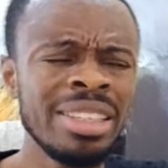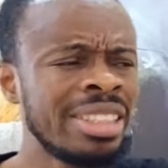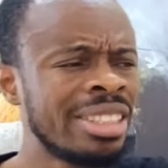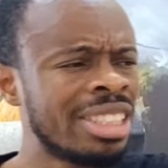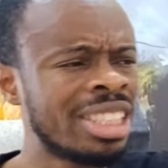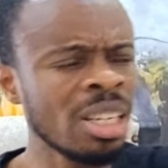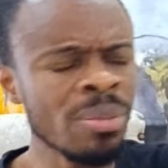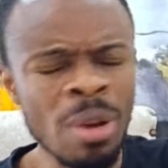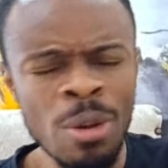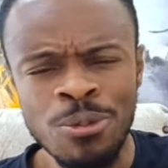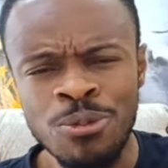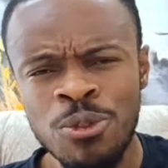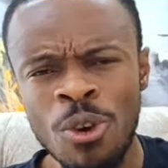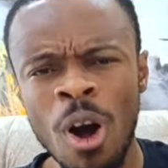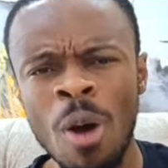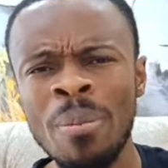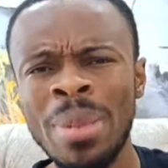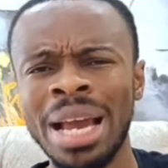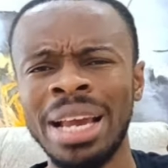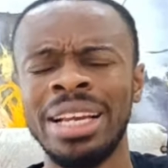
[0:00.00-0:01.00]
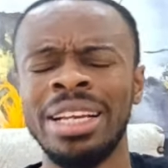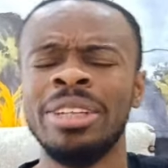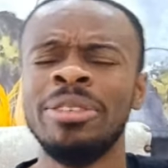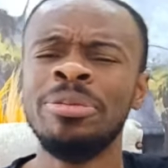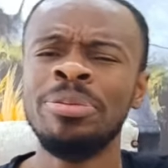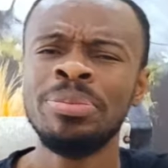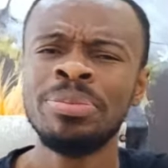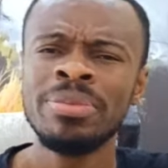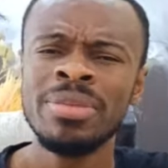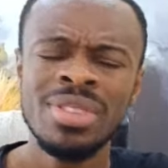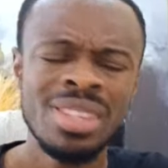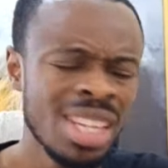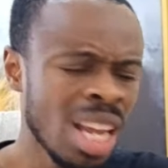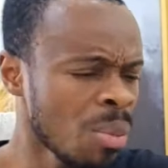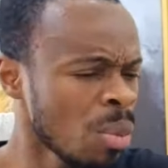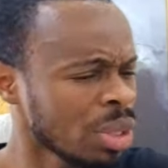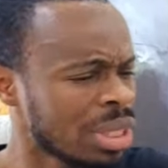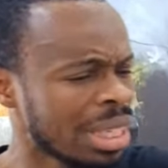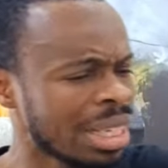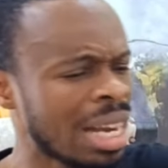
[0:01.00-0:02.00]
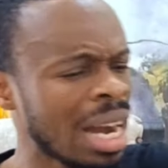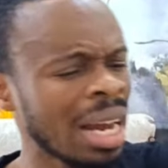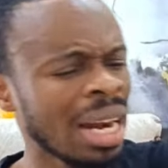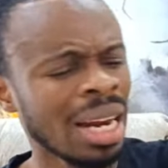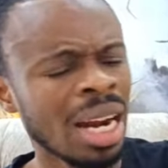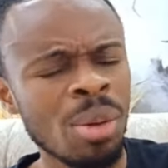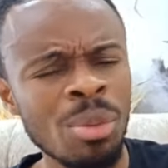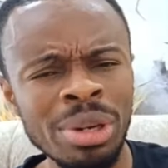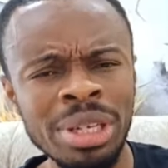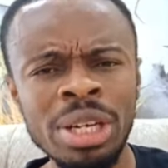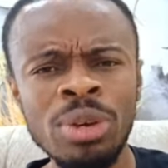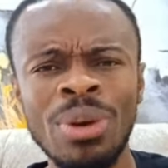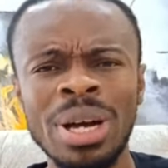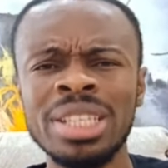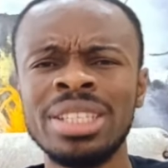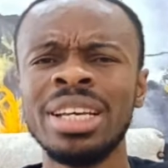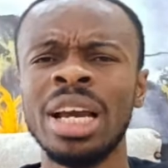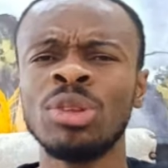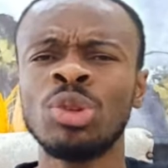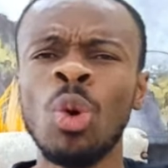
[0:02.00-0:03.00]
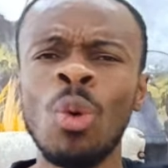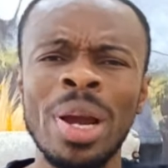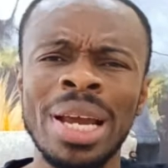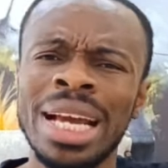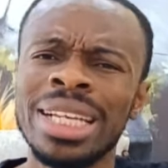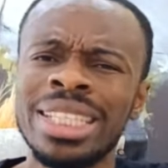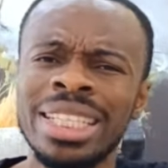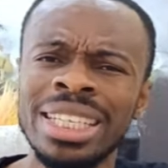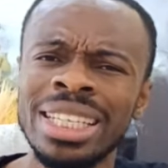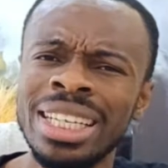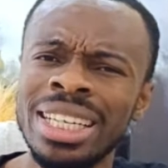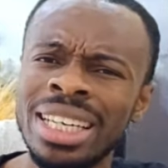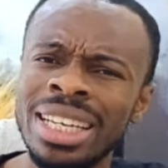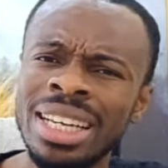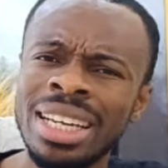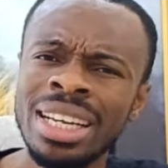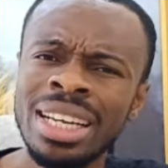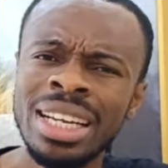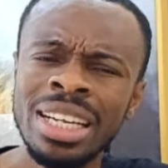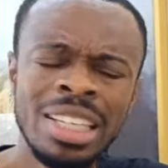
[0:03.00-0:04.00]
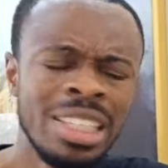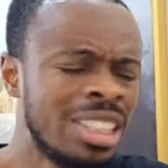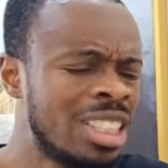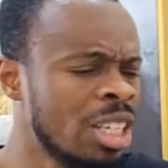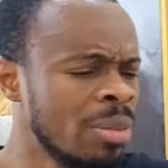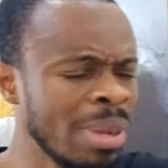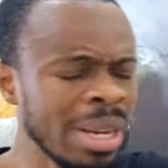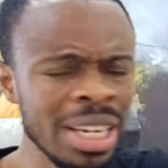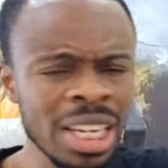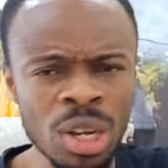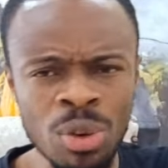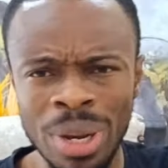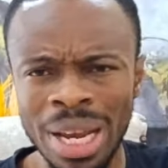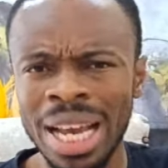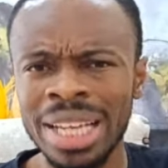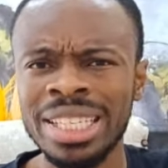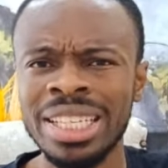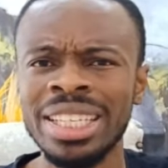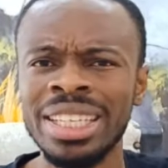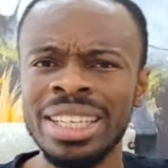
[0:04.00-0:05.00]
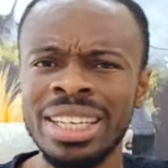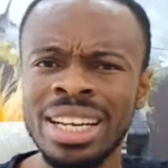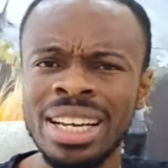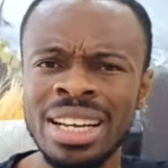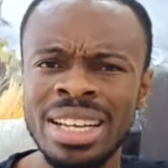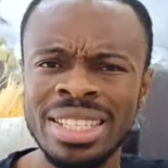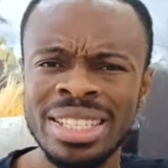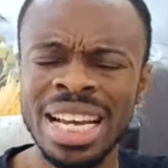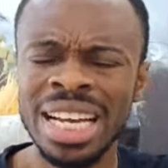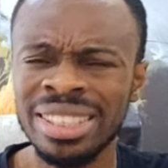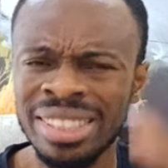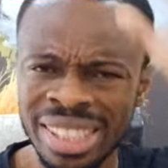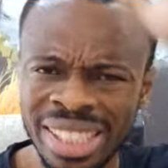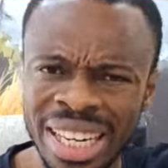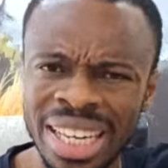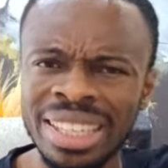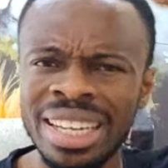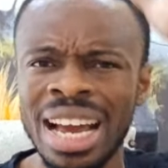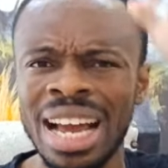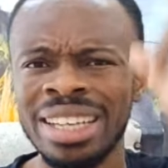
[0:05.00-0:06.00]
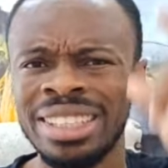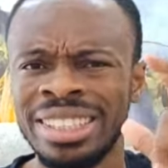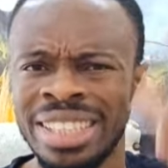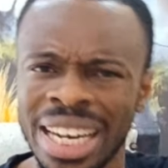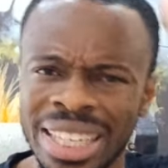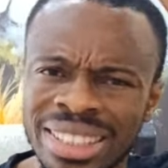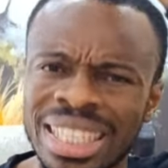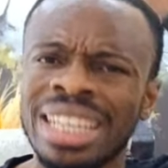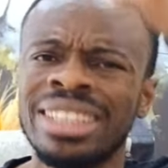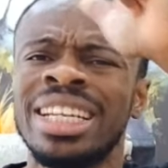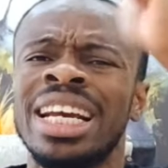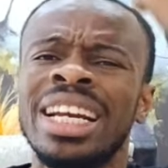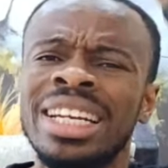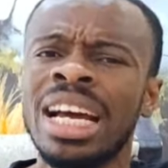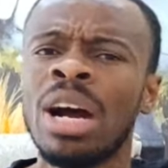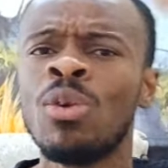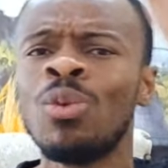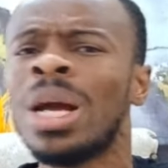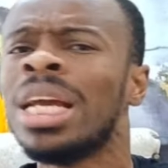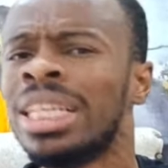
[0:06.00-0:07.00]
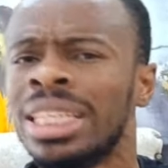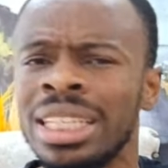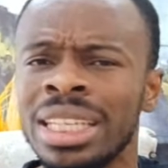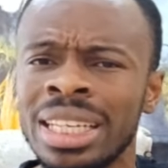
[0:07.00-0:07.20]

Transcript: Jimmy Foreman, number the gun and I would do Quasiato Weyachi. Jimmy Niweyachi said Cheddar, we.